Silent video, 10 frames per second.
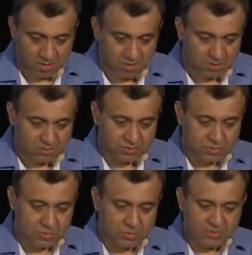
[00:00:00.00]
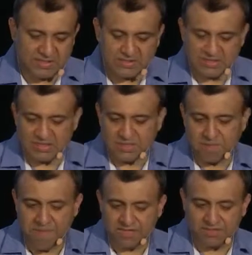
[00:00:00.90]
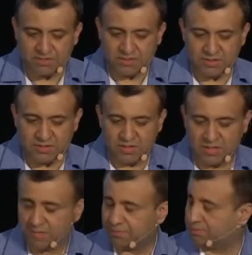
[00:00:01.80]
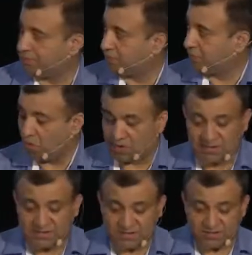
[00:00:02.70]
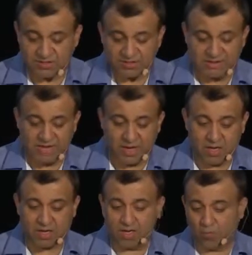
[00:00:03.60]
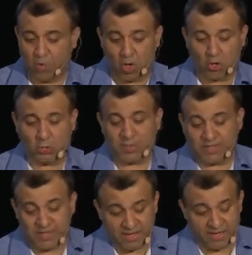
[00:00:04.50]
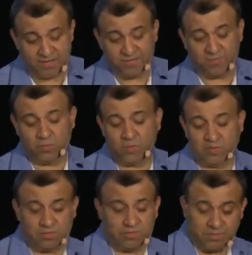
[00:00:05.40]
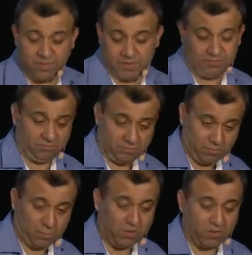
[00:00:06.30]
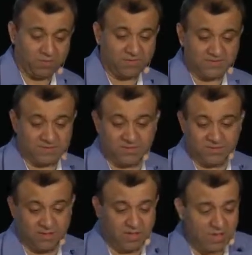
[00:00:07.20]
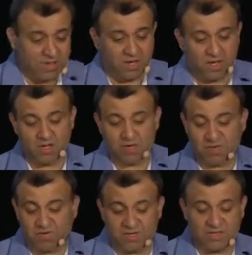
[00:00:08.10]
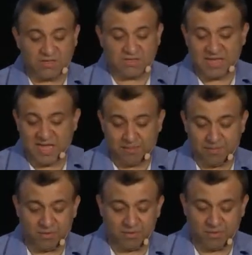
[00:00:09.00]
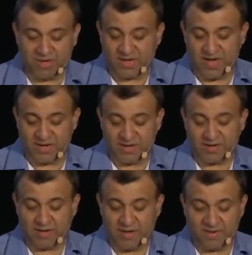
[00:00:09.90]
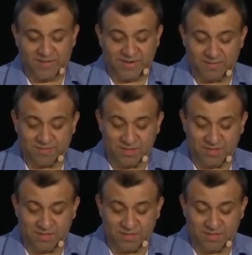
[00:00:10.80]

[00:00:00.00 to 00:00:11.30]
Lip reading: So these are the major organizations that are involved with Knative, Google being one, obviously, Pivotal, SAP, Red Hat, and IBM.